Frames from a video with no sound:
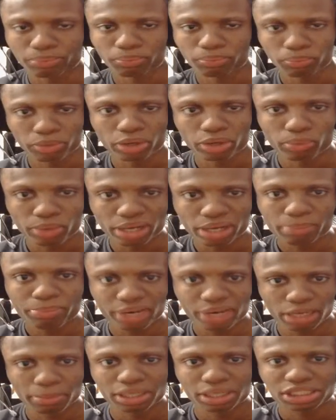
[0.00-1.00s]
we
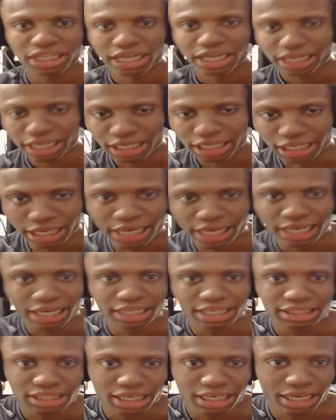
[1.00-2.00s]
pretty much get into